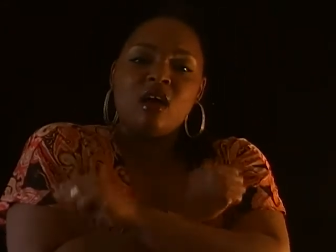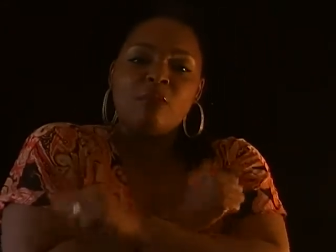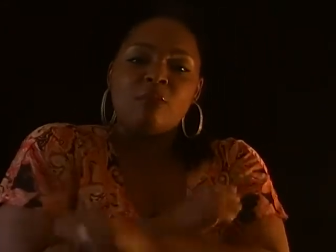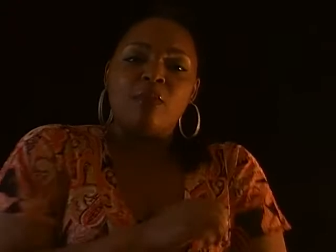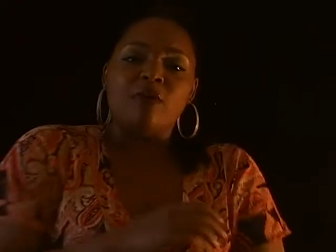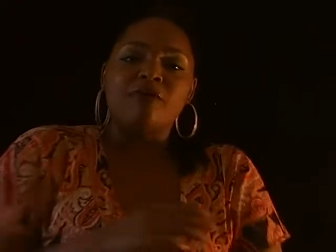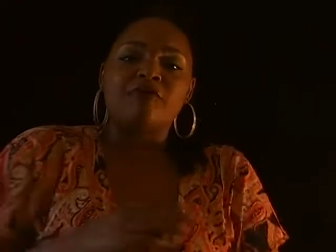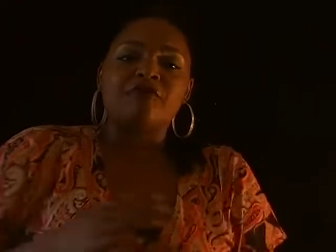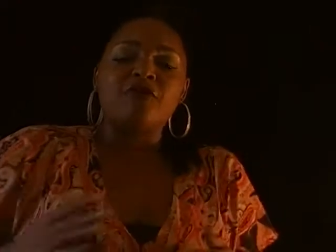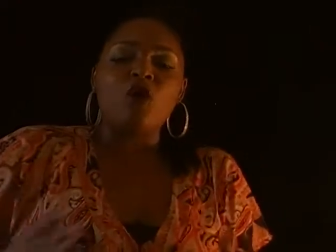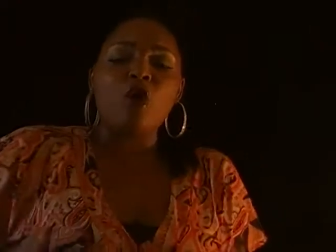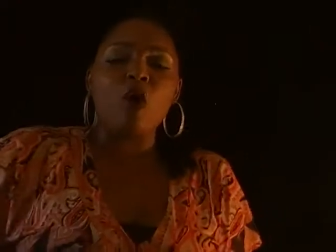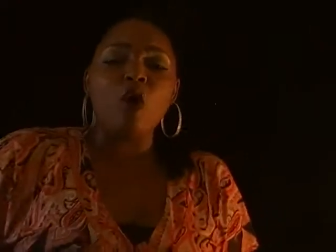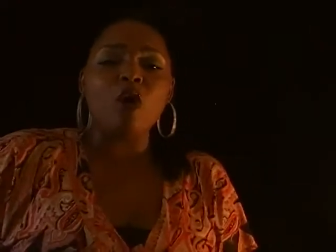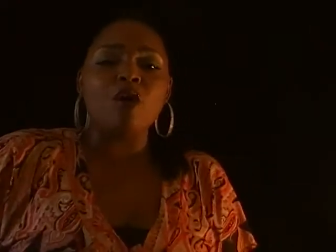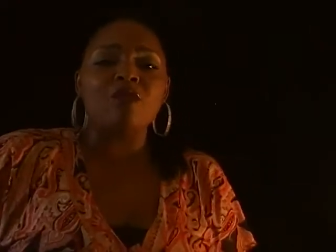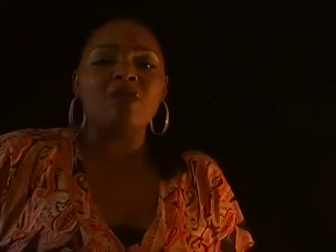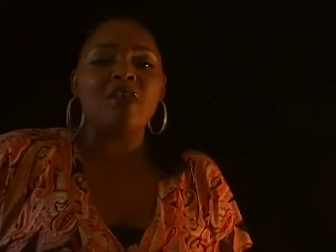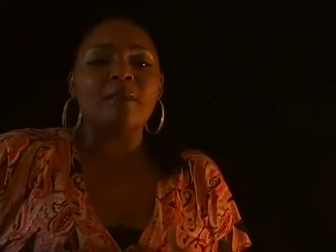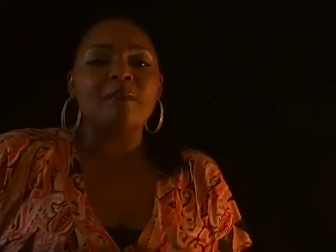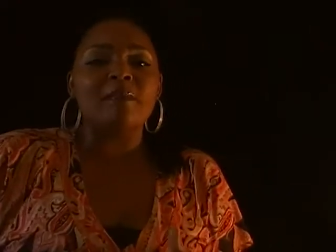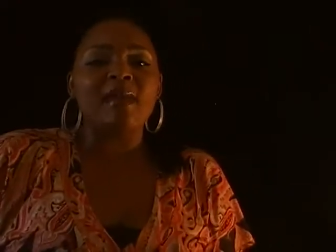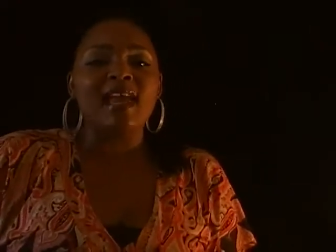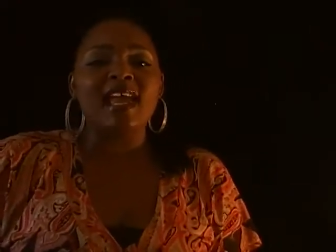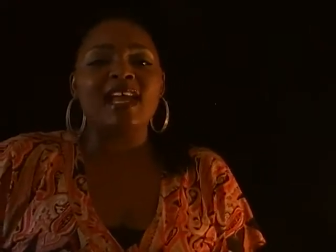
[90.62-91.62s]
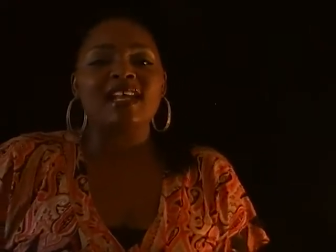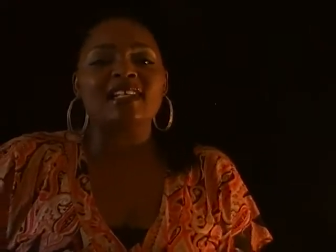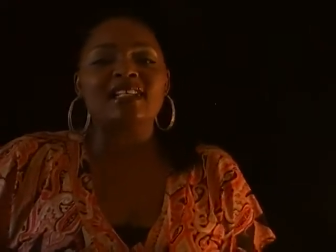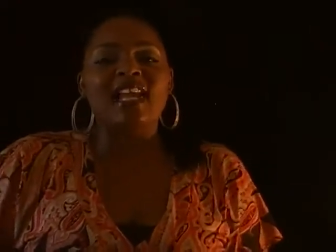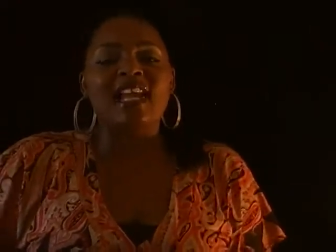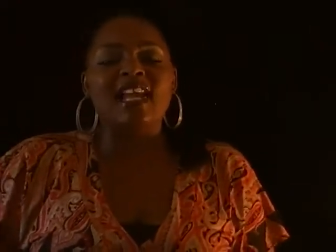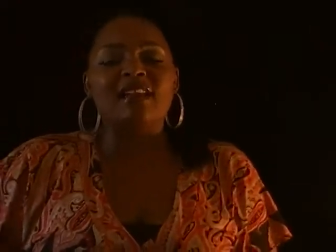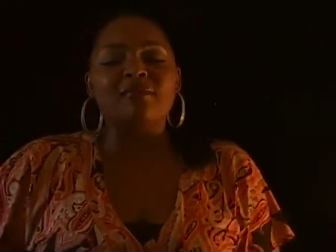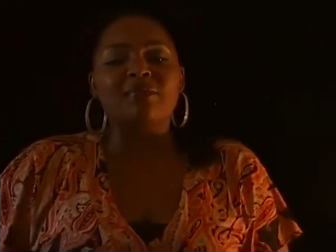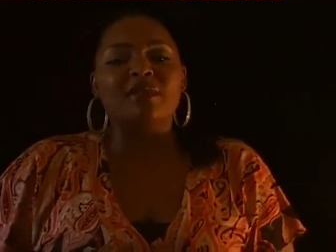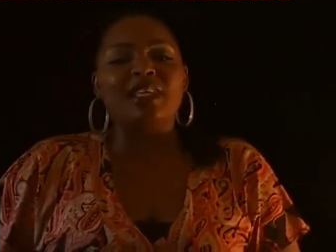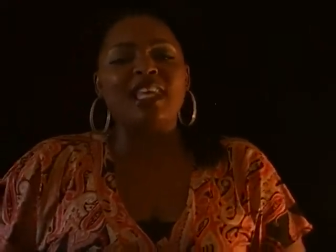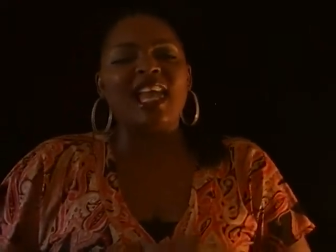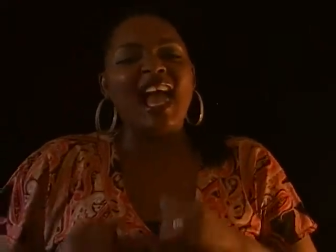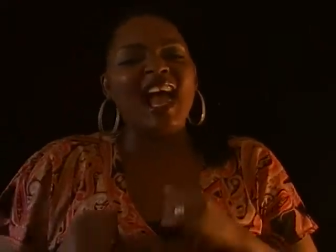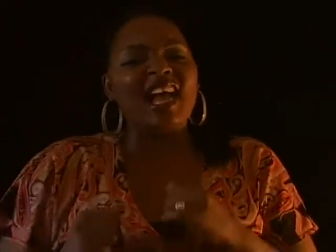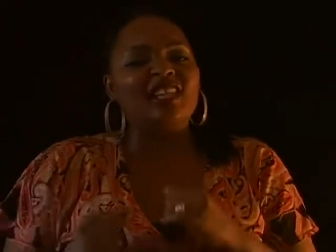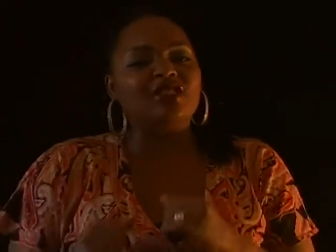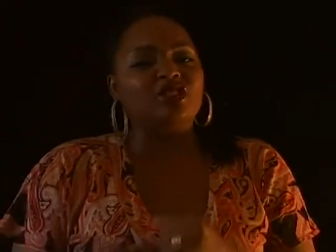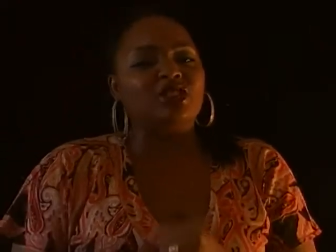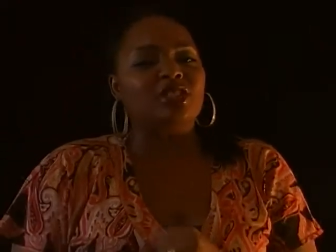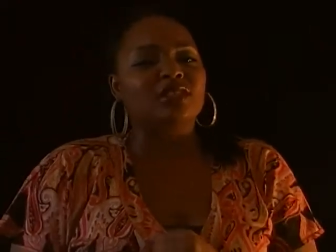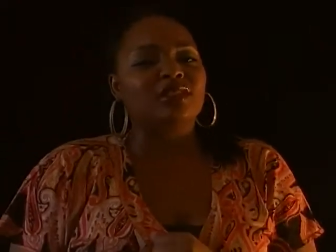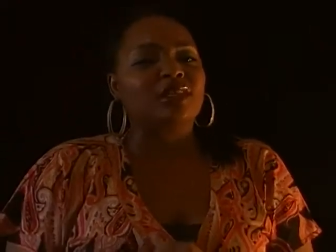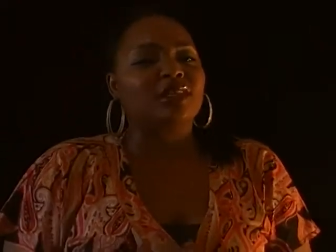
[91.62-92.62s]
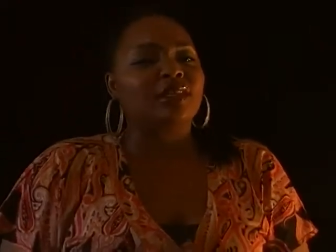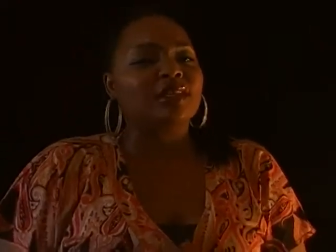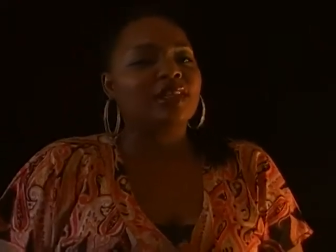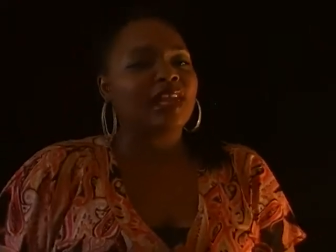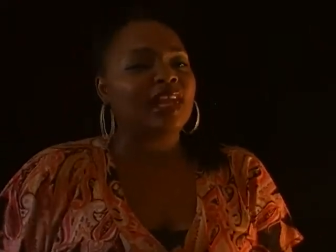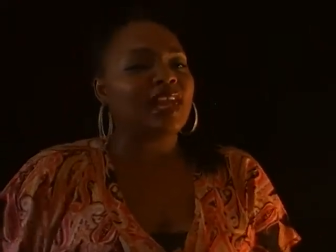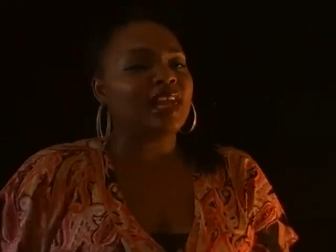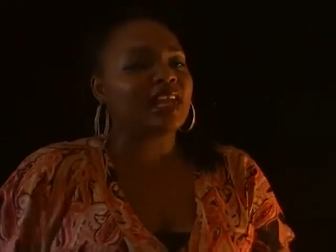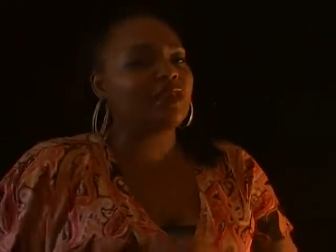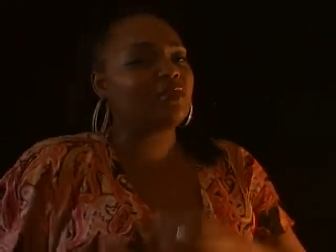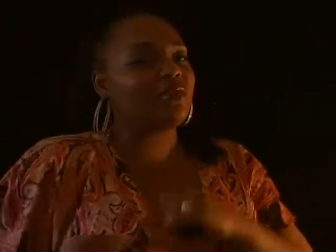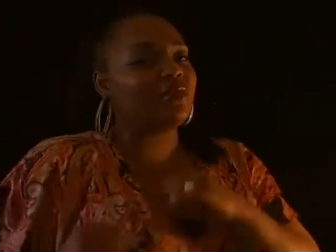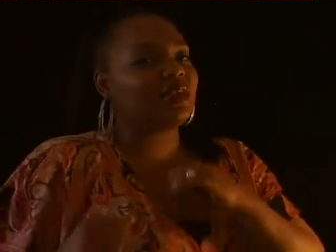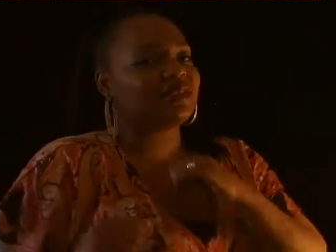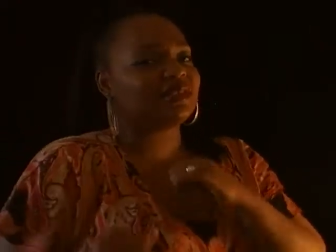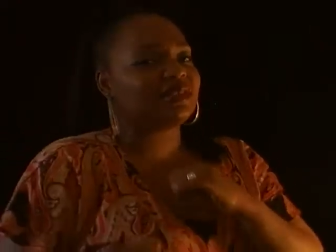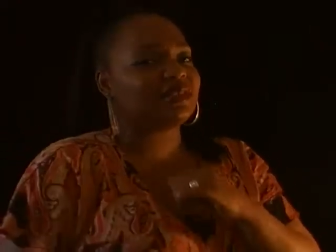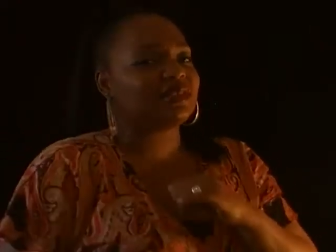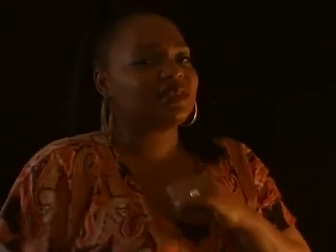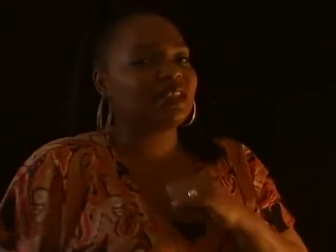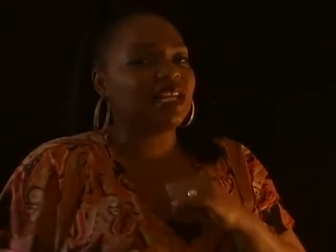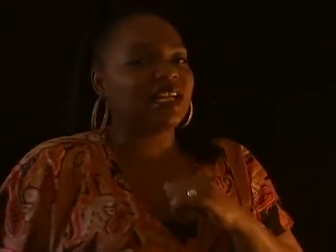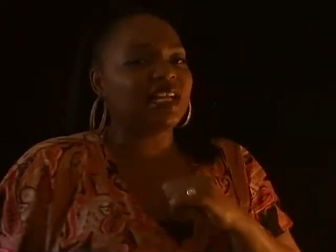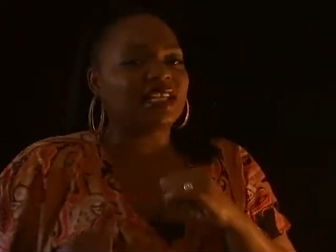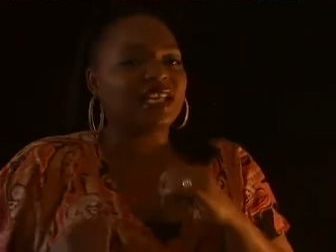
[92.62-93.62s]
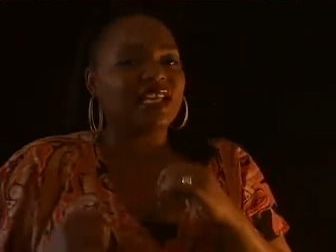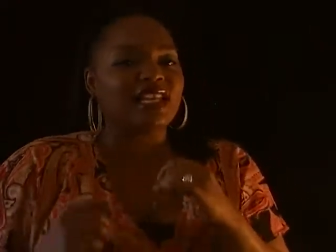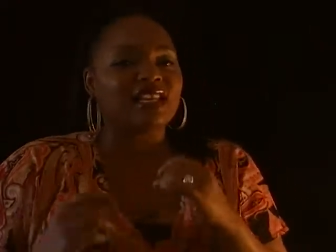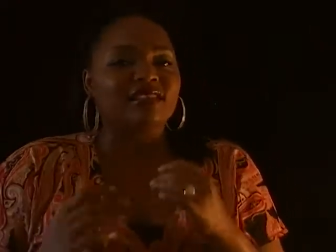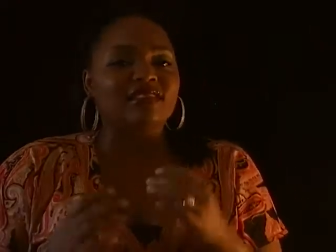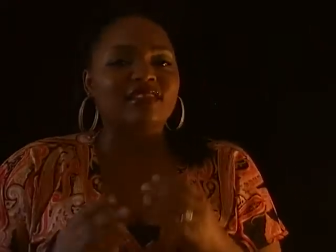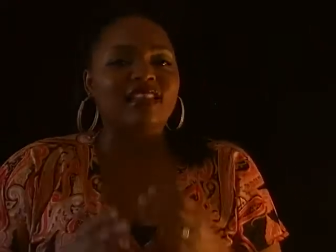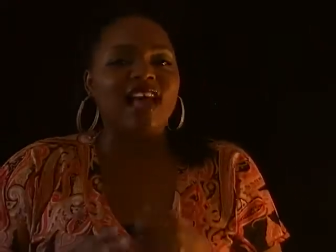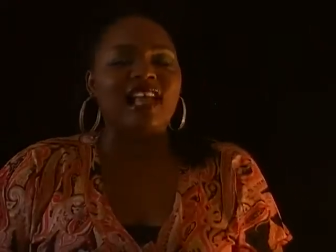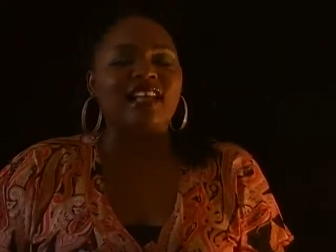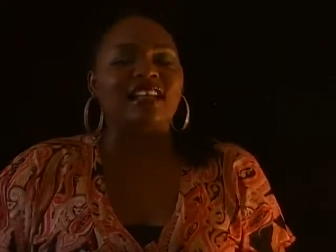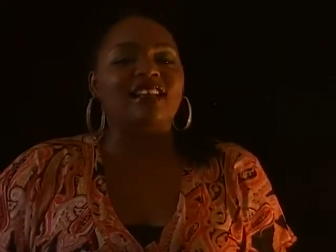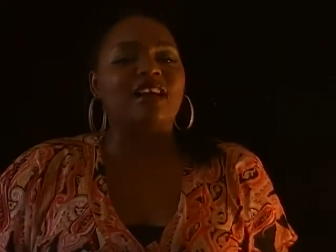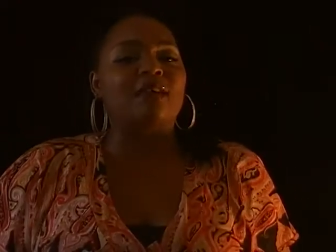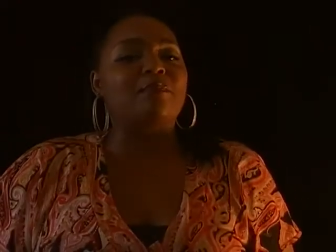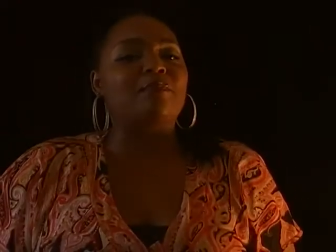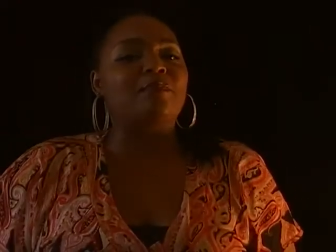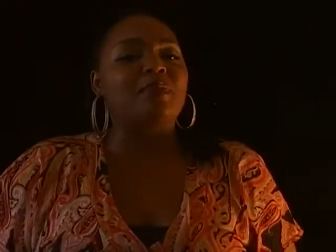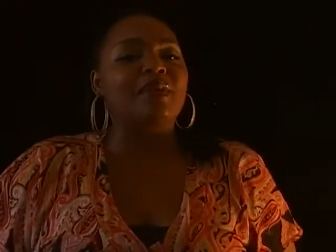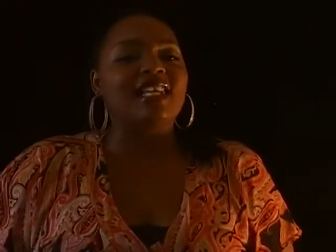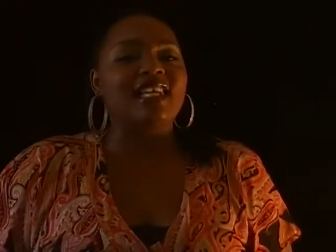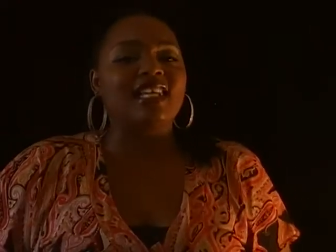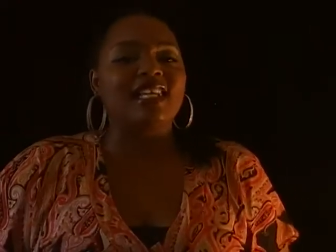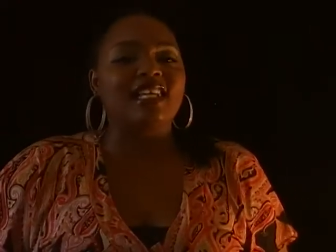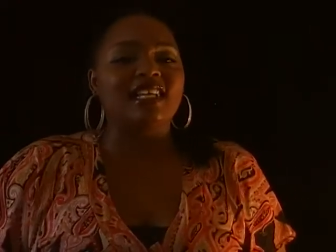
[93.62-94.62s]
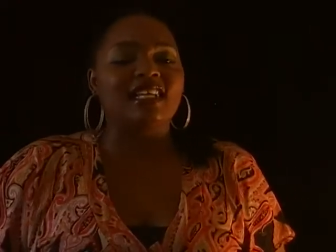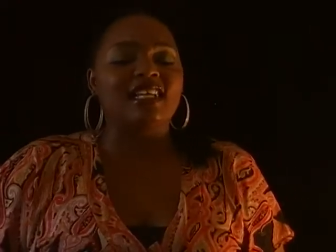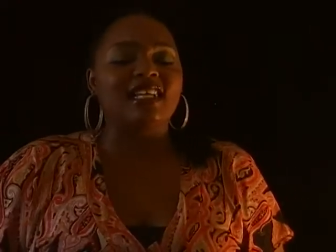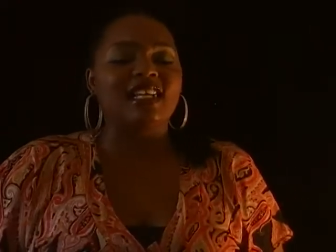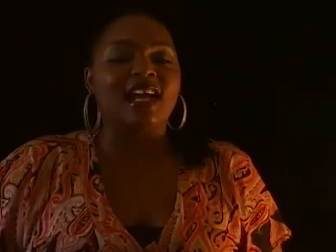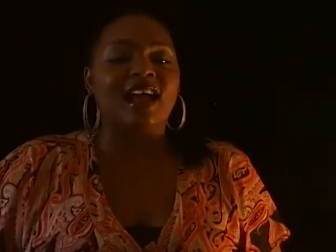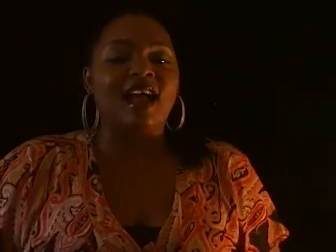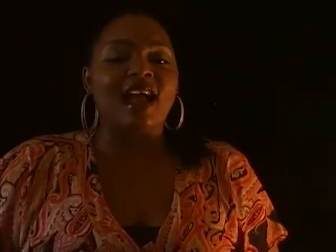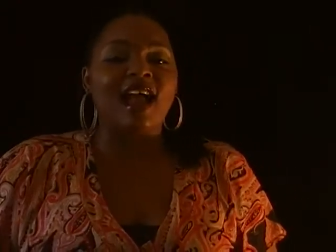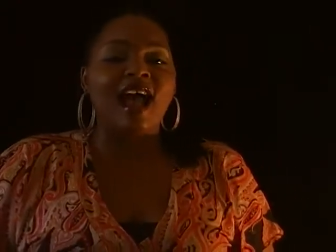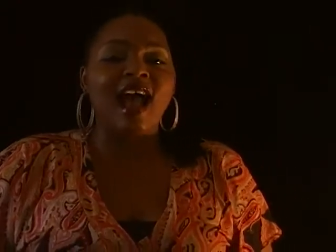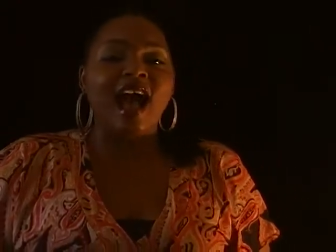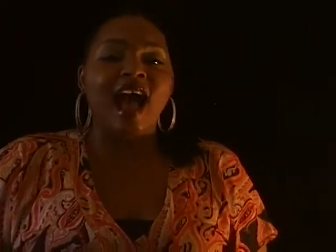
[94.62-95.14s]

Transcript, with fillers: Before the man named Cassius Clay was stinging like a bee.